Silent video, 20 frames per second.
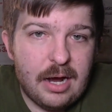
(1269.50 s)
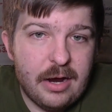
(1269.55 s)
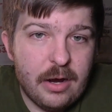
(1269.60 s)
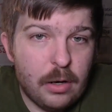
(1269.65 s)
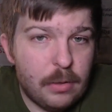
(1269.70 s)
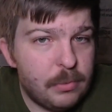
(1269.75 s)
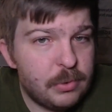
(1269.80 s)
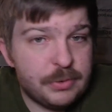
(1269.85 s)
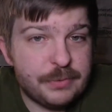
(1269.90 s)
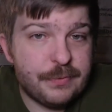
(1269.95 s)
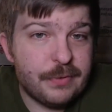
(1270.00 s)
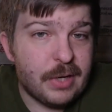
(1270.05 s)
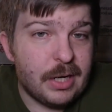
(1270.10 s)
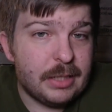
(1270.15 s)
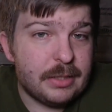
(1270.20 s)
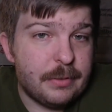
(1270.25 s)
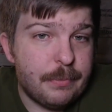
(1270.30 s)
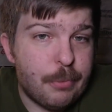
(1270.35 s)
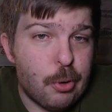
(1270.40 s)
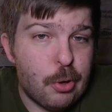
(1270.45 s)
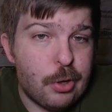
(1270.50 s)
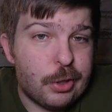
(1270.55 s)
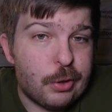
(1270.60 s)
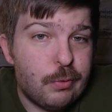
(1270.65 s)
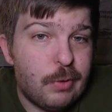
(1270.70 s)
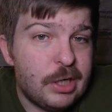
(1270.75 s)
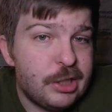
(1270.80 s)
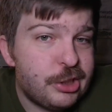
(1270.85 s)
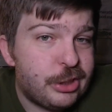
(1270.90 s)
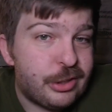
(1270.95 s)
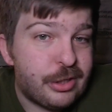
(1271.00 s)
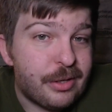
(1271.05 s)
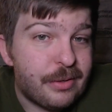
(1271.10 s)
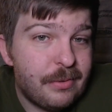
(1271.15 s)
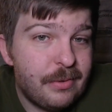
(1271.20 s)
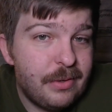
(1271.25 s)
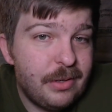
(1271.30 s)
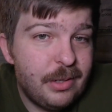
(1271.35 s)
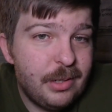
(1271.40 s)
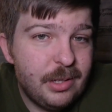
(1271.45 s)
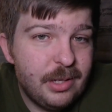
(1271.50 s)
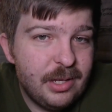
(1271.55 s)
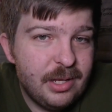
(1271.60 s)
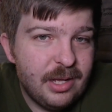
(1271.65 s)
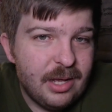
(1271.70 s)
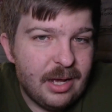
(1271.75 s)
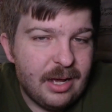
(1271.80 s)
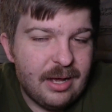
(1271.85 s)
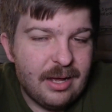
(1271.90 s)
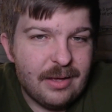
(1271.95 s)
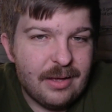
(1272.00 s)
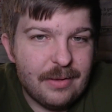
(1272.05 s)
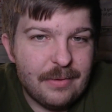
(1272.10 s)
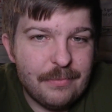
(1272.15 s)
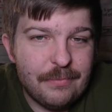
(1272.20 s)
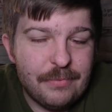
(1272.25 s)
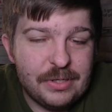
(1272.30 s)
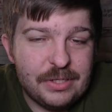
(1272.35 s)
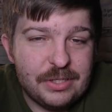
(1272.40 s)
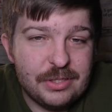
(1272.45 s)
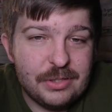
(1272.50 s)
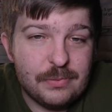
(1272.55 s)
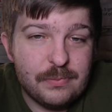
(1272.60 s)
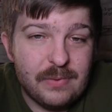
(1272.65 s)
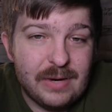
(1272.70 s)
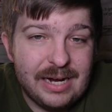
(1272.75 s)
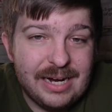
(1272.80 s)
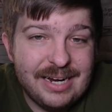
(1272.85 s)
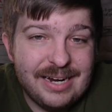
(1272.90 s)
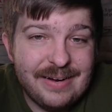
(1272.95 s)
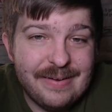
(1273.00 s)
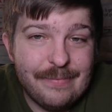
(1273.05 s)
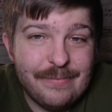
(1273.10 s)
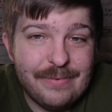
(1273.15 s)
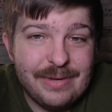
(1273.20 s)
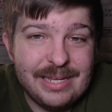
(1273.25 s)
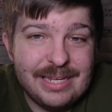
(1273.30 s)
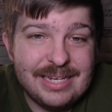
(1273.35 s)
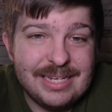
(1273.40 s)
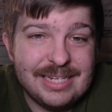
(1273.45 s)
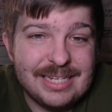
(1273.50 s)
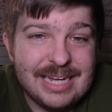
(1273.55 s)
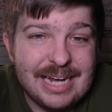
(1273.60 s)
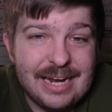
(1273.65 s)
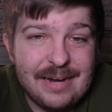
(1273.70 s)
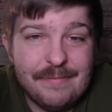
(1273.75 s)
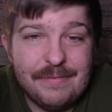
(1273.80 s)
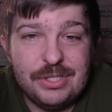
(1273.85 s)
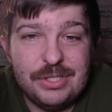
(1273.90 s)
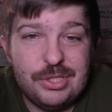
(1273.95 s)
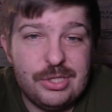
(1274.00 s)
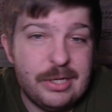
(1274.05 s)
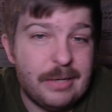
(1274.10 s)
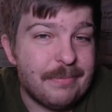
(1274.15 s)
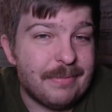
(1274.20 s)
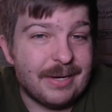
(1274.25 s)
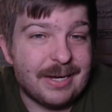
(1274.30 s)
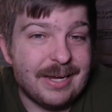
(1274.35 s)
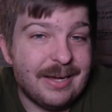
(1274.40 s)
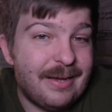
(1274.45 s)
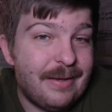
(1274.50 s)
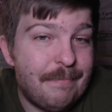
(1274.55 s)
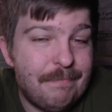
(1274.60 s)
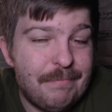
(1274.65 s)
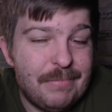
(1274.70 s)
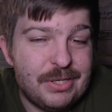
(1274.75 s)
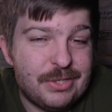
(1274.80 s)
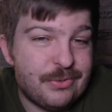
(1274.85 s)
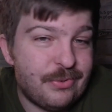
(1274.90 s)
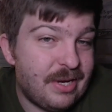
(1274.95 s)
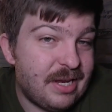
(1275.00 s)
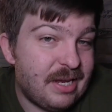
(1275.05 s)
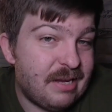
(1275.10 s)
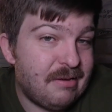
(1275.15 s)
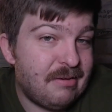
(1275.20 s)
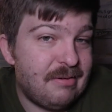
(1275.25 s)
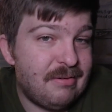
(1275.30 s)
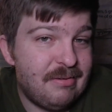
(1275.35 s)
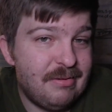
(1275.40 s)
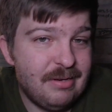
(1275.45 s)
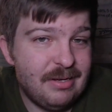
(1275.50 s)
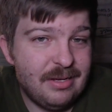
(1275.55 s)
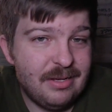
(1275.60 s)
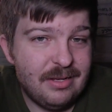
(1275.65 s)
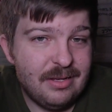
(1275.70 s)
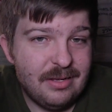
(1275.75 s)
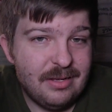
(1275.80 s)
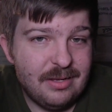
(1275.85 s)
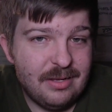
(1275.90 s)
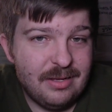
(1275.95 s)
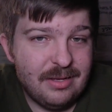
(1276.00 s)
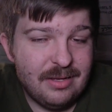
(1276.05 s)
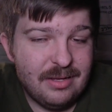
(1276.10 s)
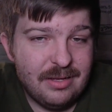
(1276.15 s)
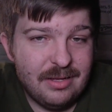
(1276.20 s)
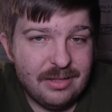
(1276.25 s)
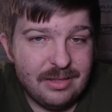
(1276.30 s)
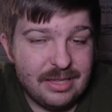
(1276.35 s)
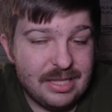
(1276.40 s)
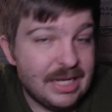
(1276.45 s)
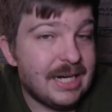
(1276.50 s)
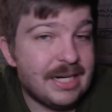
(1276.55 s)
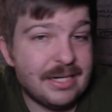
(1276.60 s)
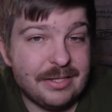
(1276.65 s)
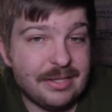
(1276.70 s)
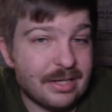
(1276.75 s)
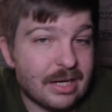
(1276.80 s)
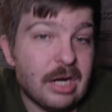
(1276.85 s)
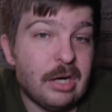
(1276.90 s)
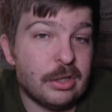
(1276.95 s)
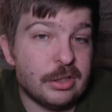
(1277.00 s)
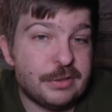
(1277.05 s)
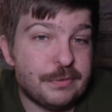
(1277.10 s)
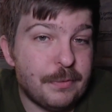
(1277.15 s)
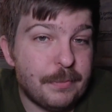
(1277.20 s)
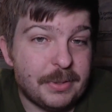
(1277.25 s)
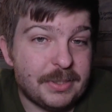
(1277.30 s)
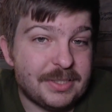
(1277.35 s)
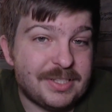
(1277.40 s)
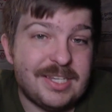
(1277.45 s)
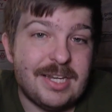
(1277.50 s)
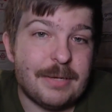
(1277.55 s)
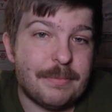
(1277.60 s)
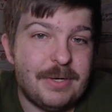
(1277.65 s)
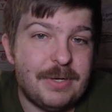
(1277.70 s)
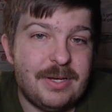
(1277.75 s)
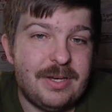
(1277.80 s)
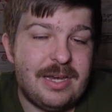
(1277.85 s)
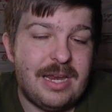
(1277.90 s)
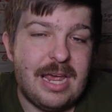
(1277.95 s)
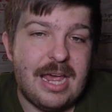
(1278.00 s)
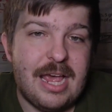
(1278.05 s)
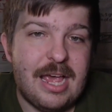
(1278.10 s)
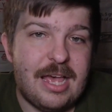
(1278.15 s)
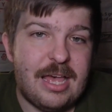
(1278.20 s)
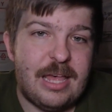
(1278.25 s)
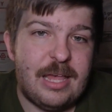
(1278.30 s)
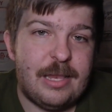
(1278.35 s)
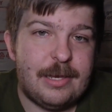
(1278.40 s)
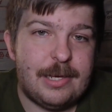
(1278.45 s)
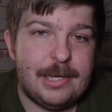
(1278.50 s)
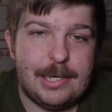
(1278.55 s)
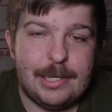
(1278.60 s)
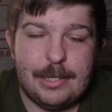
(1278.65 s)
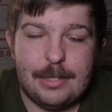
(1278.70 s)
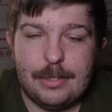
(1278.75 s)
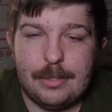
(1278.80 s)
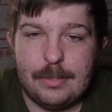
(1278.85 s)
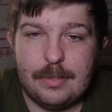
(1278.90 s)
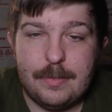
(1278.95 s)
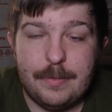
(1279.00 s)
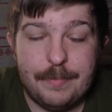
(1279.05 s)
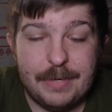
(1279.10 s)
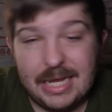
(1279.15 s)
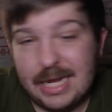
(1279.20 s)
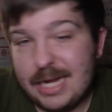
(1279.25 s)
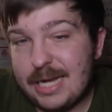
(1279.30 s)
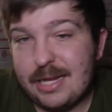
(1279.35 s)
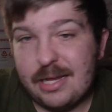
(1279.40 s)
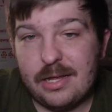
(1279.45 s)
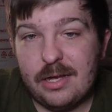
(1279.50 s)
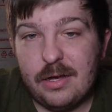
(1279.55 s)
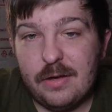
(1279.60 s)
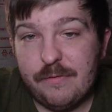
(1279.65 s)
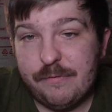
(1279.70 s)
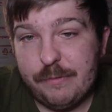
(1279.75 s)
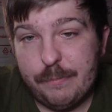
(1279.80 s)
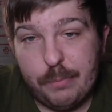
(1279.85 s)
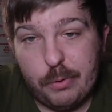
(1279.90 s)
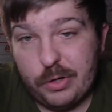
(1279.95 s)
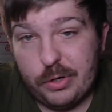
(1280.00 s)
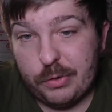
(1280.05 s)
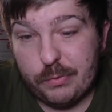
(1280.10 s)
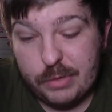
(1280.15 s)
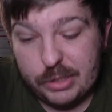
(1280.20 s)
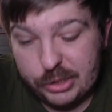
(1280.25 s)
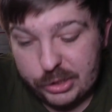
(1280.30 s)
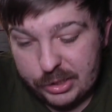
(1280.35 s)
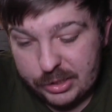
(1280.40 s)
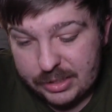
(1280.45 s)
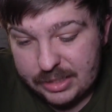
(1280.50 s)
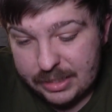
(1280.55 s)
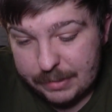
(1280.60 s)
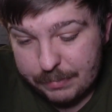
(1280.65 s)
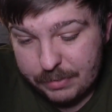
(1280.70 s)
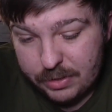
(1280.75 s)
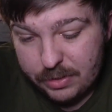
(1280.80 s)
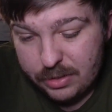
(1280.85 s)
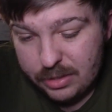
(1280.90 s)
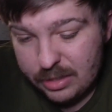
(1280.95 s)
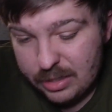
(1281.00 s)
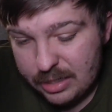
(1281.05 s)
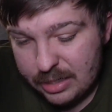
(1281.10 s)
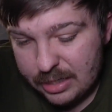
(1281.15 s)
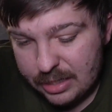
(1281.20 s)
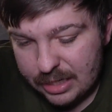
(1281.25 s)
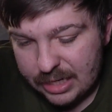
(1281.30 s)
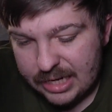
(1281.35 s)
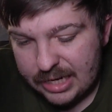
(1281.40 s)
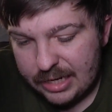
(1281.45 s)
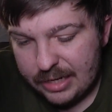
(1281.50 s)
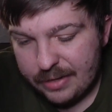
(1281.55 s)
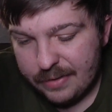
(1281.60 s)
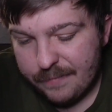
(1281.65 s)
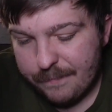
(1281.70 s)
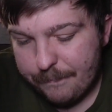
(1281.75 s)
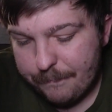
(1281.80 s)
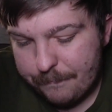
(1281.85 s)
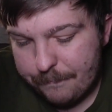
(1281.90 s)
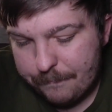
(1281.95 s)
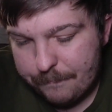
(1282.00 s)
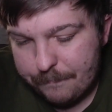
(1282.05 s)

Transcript: I almost forgot the burning question, um, which is why we did kind of a jump cut between the end of the college football segment and the beginning of the burning question segment. Uh,